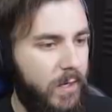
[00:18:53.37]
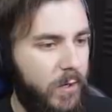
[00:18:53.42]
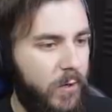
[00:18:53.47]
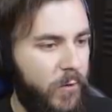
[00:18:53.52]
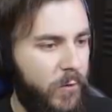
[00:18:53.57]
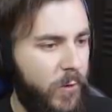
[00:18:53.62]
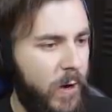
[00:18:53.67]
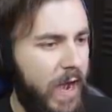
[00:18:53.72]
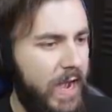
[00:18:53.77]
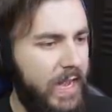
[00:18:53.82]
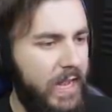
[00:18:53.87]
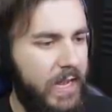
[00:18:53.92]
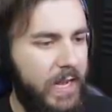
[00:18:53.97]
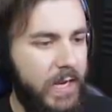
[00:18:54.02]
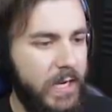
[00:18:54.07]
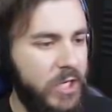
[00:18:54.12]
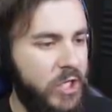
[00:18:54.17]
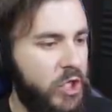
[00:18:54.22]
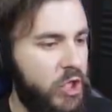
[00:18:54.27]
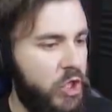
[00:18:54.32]

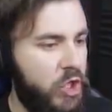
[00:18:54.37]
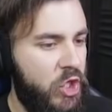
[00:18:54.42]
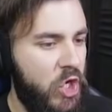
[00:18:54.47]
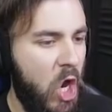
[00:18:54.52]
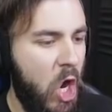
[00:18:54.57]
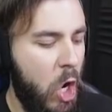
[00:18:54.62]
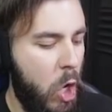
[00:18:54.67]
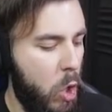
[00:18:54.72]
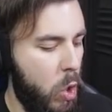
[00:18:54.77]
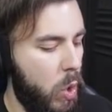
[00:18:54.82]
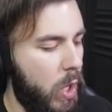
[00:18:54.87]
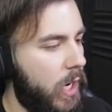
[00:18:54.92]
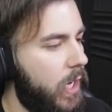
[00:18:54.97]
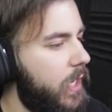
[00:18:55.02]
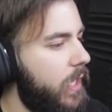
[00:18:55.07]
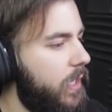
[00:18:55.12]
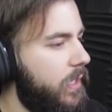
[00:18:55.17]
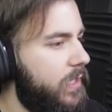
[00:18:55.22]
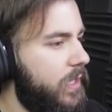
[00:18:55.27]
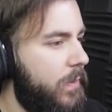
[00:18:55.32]
Alrighty, so,
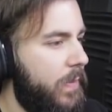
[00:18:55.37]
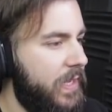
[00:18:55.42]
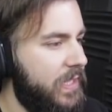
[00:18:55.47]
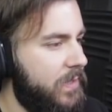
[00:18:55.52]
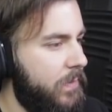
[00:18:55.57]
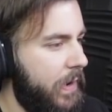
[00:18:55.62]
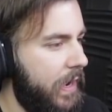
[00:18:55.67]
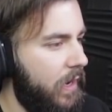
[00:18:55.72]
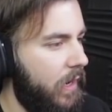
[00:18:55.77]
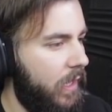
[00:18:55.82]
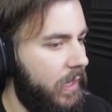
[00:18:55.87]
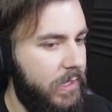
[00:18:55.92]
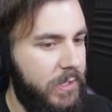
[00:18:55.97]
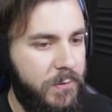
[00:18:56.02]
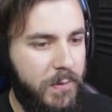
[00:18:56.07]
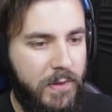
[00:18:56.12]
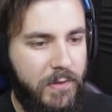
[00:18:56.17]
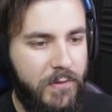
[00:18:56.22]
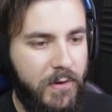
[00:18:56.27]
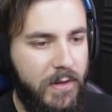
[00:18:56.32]
to the best of my
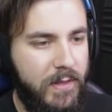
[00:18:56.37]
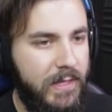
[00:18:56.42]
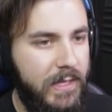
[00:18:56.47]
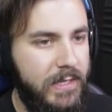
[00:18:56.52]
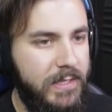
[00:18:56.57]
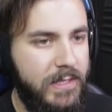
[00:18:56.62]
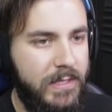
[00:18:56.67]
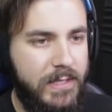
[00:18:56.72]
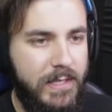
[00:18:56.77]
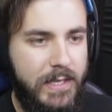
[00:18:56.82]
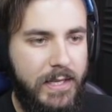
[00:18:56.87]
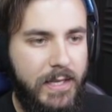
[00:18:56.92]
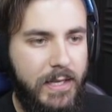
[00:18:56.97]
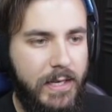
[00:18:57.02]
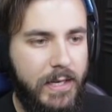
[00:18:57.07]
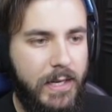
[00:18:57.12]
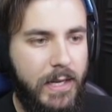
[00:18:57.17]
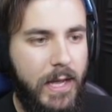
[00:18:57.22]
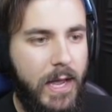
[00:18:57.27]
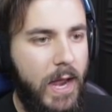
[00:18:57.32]
knowledge, we throw these into
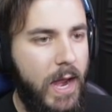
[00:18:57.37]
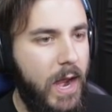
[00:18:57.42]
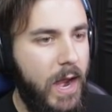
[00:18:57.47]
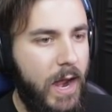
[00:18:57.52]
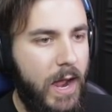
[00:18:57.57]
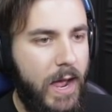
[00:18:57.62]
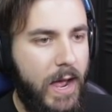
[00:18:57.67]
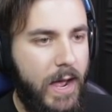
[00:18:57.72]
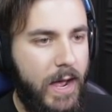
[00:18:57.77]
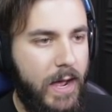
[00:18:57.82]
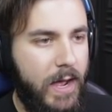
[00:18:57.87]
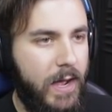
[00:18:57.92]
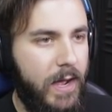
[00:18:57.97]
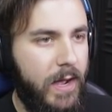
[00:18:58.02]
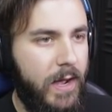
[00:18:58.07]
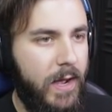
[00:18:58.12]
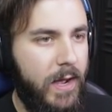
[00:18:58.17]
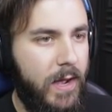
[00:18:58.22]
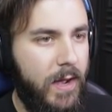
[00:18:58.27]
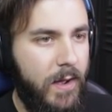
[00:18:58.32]
here. Um,
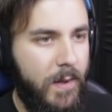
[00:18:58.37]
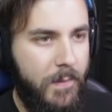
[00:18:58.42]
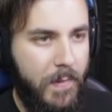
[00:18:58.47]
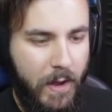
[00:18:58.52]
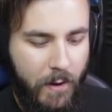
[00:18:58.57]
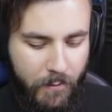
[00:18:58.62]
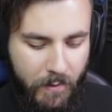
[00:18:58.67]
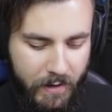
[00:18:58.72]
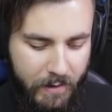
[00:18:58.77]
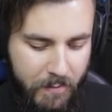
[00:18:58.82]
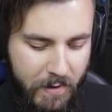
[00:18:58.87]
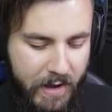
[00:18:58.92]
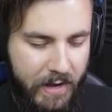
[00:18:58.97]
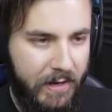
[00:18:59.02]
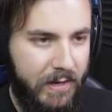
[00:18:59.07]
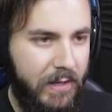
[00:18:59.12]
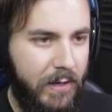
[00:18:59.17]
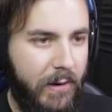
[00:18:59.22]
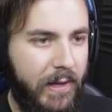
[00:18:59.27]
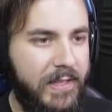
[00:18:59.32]
I want to
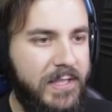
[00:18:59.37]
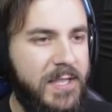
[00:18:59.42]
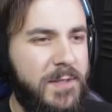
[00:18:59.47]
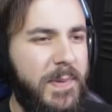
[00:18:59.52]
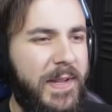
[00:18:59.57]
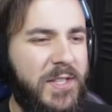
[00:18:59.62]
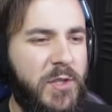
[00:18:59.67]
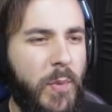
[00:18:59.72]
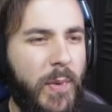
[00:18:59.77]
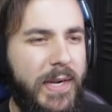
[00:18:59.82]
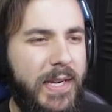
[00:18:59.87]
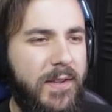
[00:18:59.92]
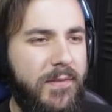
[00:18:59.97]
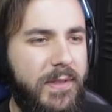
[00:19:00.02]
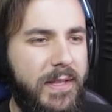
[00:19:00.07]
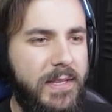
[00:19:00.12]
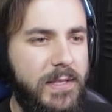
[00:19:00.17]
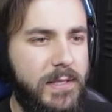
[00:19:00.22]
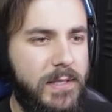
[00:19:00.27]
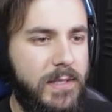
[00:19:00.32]
make, you know what, let's just make 20
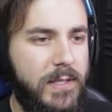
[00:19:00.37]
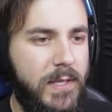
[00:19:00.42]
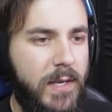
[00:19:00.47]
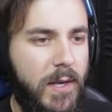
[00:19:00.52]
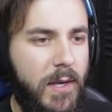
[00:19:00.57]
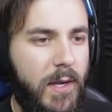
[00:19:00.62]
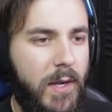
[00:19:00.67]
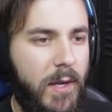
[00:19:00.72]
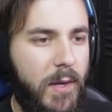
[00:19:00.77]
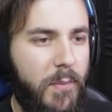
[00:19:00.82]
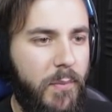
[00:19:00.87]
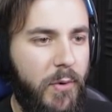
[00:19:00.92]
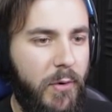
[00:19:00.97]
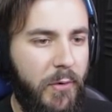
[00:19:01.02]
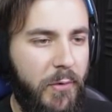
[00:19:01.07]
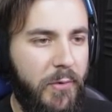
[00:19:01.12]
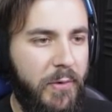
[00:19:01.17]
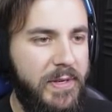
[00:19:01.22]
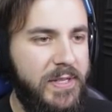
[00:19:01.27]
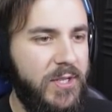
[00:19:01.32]
of these.
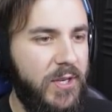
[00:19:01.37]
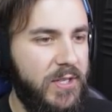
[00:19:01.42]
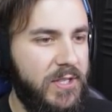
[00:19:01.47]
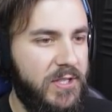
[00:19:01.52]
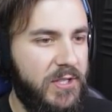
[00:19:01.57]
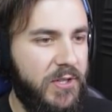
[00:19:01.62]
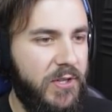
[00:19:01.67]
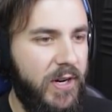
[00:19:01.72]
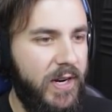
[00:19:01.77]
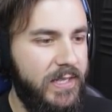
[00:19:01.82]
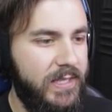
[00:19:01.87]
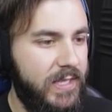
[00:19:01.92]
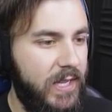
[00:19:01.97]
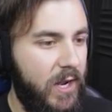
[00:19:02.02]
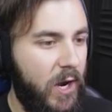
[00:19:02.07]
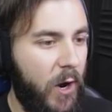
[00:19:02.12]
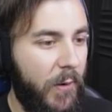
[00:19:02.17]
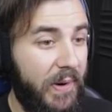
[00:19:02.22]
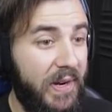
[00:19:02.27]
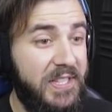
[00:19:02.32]
Pull all the resources across.
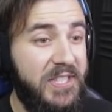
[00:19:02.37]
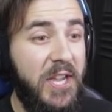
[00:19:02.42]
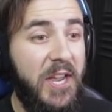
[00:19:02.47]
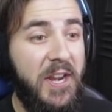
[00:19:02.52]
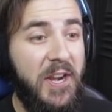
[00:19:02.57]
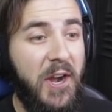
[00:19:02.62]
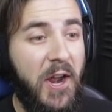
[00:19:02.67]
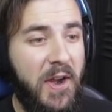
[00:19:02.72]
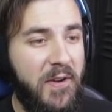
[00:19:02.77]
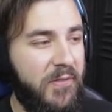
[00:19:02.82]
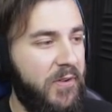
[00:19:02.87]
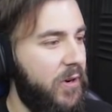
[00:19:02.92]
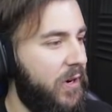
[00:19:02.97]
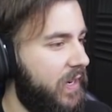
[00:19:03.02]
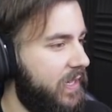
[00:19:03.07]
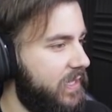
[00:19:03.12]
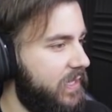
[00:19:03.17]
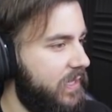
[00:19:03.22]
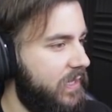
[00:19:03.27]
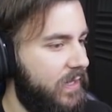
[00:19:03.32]
Oh, we got to turn it on, of
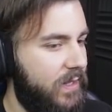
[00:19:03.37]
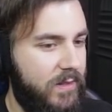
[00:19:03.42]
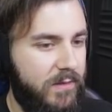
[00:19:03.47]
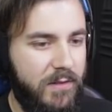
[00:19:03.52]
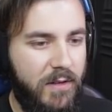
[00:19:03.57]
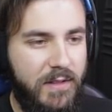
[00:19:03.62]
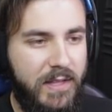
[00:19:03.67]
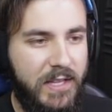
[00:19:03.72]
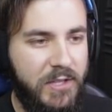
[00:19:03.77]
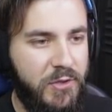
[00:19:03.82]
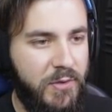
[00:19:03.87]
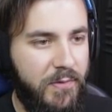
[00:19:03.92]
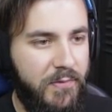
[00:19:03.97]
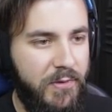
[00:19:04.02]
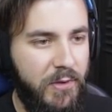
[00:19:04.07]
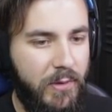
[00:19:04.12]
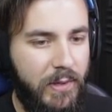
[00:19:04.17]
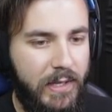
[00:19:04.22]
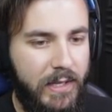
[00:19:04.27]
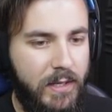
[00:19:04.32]
course. Throw the extra
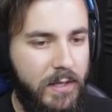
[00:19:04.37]
fuel